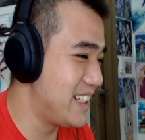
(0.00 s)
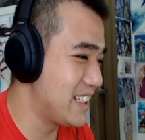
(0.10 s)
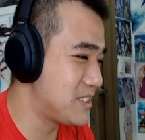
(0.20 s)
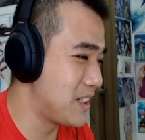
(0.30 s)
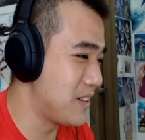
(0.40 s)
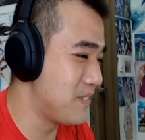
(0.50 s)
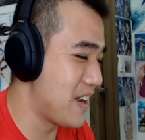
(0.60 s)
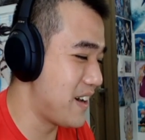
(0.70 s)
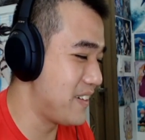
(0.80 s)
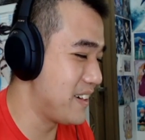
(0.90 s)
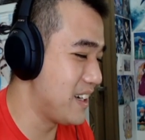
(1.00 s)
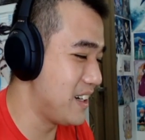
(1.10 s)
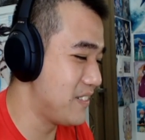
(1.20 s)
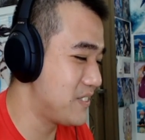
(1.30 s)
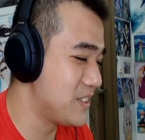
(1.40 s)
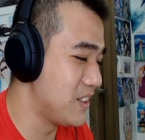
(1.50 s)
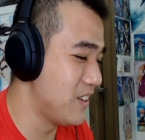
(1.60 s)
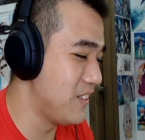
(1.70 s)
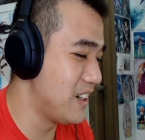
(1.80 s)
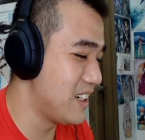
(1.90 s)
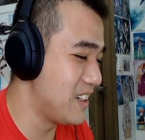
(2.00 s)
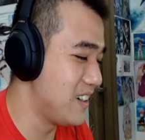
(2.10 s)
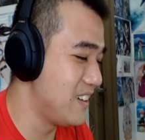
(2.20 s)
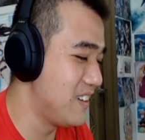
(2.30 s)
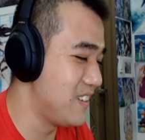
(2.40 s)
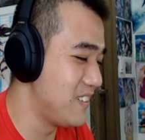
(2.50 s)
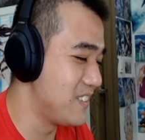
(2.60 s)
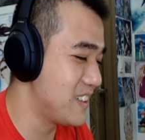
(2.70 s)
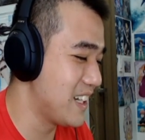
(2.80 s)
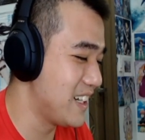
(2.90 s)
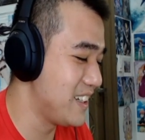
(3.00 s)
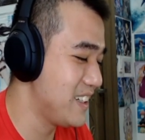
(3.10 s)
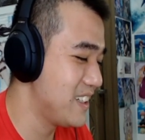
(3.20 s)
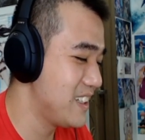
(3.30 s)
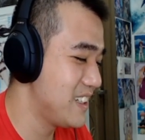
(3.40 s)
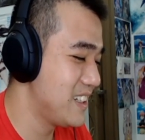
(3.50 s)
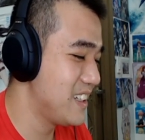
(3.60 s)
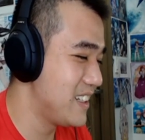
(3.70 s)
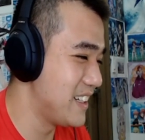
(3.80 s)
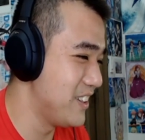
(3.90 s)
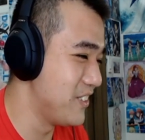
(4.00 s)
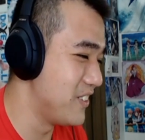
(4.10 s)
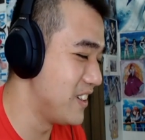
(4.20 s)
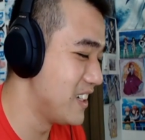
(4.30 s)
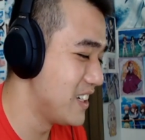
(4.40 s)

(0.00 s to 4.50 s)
that tried to marry off to Loa. Oh, okay. Ew.